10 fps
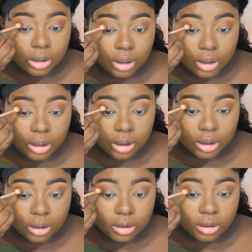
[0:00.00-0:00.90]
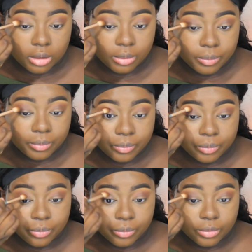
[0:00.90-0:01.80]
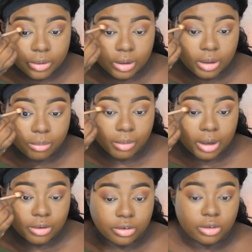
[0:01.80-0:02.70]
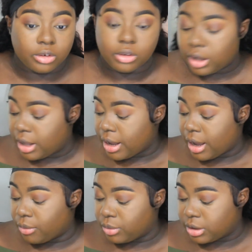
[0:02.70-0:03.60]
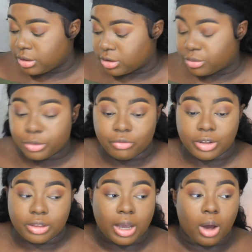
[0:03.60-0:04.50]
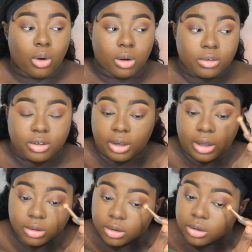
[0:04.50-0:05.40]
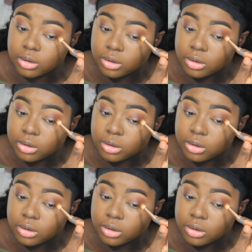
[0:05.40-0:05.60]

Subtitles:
And imagine how we can just prevent that altogether